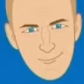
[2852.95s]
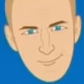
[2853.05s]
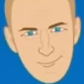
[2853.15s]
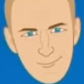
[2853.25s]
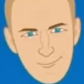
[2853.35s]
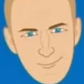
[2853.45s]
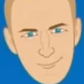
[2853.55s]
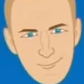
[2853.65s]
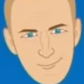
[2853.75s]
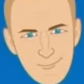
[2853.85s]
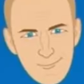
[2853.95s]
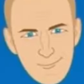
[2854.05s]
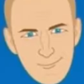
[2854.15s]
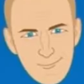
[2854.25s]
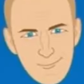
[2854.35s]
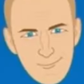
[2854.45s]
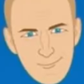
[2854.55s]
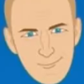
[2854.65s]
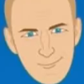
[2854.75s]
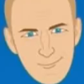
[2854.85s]

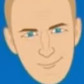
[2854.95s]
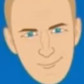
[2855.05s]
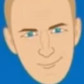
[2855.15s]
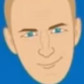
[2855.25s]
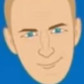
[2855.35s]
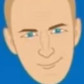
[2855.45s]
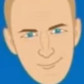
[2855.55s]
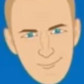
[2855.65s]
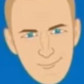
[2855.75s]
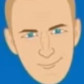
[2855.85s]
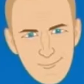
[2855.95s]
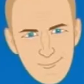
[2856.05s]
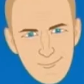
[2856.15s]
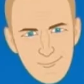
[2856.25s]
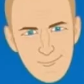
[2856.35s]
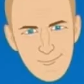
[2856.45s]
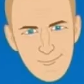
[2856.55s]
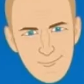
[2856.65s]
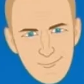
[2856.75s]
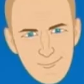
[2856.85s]

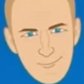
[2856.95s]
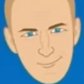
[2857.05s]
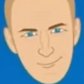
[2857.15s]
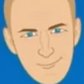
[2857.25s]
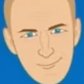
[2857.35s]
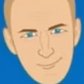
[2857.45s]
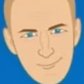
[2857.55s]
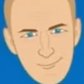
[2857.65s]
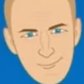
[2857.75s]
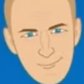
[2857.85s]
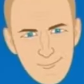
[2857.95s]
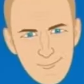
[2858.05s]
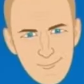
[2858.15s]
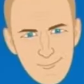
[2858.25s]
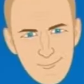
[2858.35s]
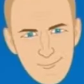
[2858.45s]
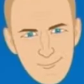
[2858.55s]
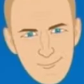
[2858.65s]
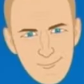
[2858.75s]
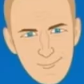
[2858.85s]

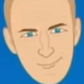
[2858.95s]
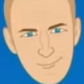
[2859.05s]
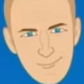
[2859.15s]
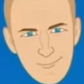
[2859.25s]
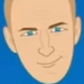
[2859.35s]
This person isn't speaking.